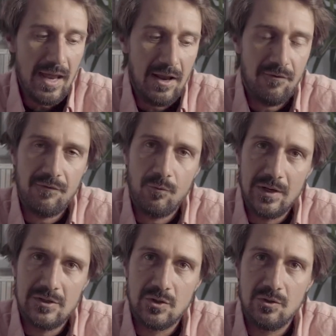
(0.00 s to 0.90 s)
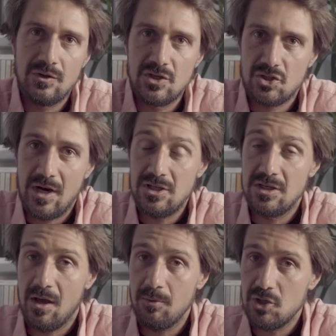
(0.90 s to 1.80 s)
if we do the strategy
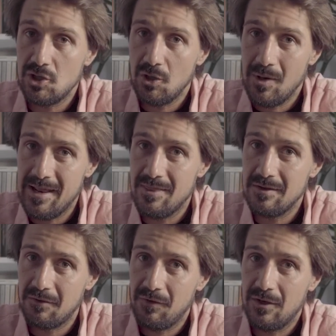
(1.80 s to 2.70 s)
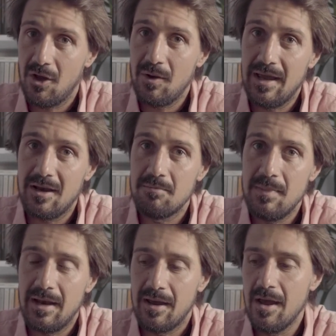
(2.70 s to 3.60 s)
that I'm going to show you in this video in a
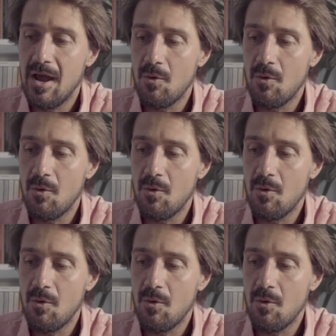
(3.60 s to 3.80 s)
minute.